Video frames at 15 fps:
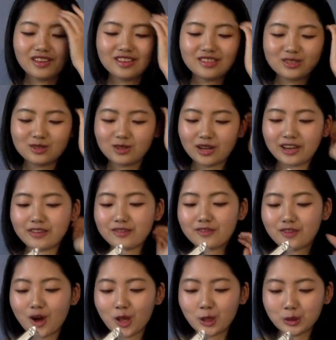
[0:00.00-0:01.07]
So I
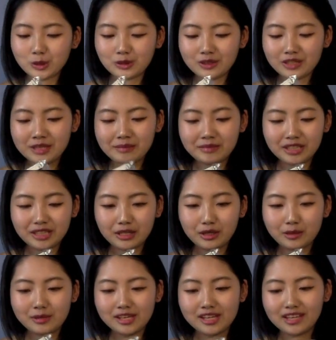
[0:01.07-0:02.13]
followed him a little
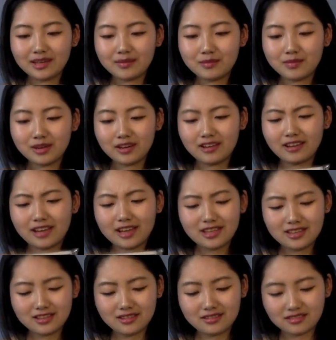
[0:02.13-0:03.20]
bit, but I
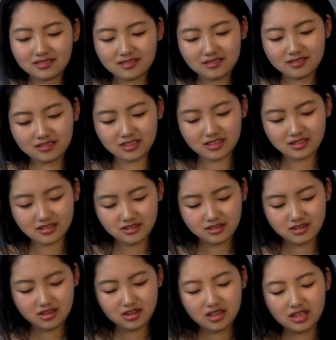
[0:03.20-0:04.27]
didn't.
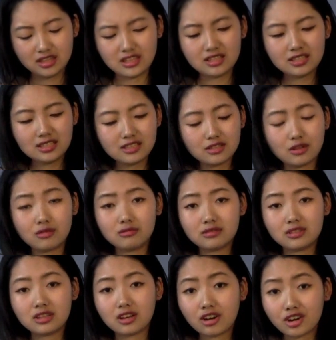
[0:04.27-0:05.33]
This is
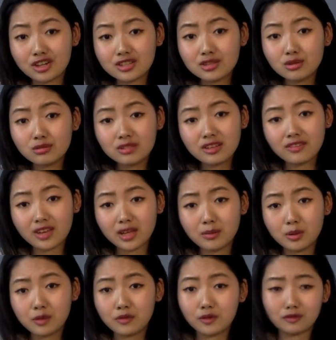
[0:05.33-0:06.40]
the cards are only
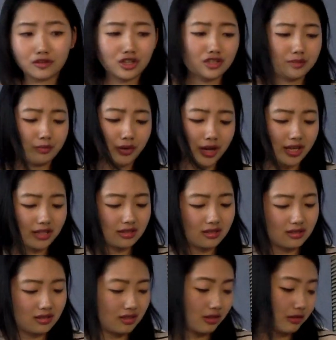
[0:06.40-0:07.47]
available for first press,
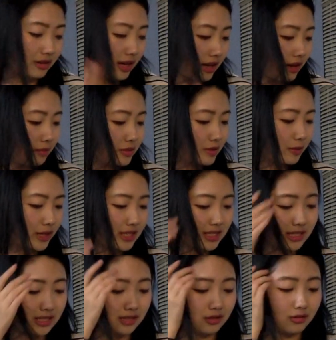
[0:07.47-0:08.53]
so I'm surprised I
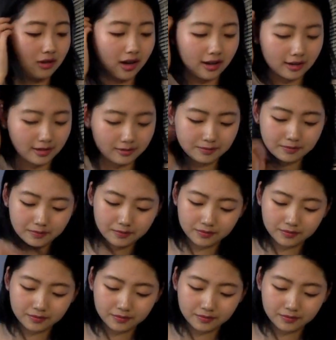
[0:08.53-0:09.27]
still got it.